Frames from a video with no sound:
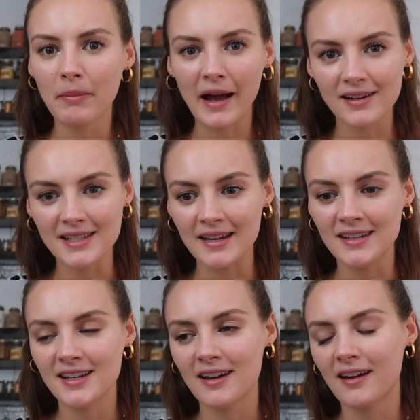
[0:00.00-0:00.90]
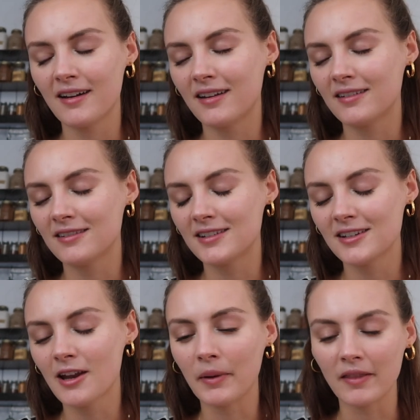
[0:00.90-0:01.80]
back to India and
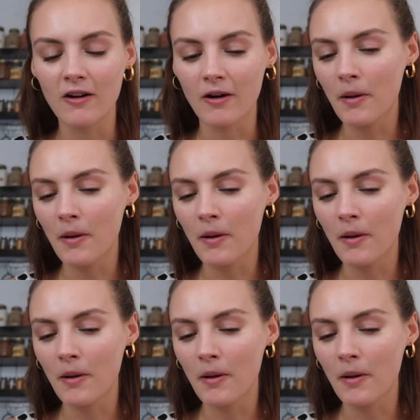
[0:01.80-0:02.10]
knowing that our